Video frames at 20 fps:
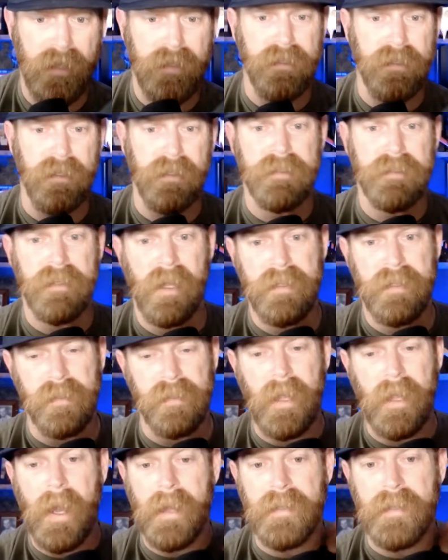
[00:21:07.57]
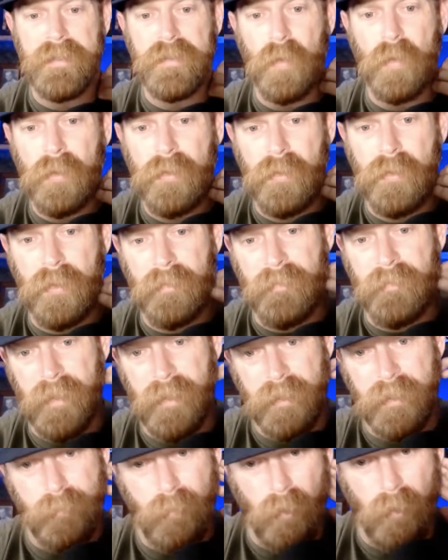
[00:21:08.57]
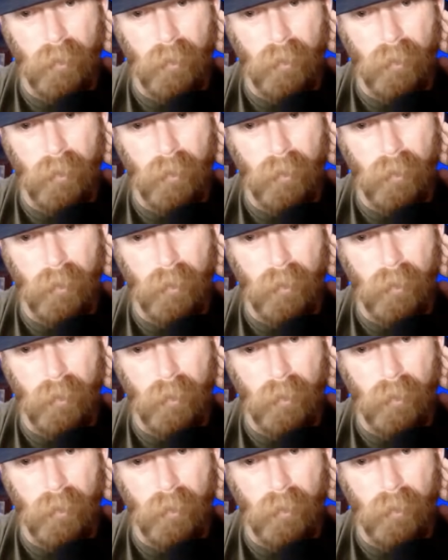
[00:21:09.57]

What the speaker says: and insights on how to sort through the fears, pros,